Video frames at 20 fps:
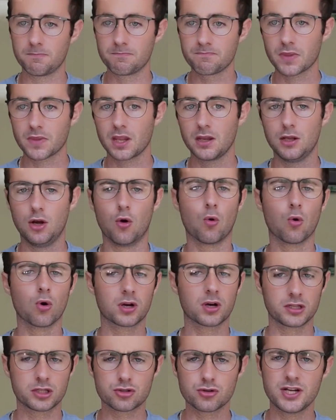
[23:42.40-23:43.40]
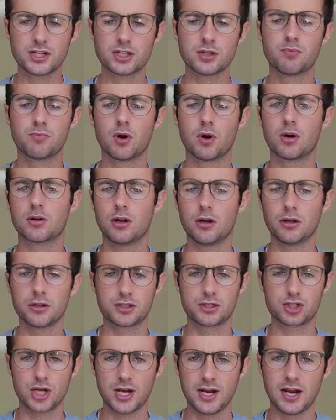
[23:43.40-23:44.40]
orchestration protocols,
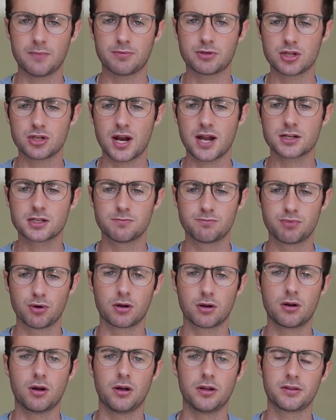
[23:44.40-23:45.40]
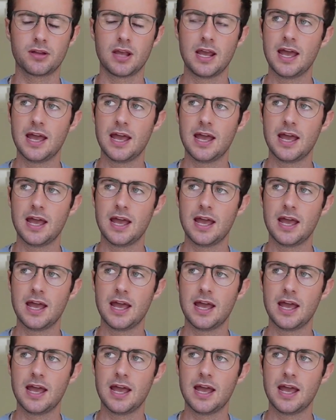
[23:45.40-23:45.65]
chain abstraction protocols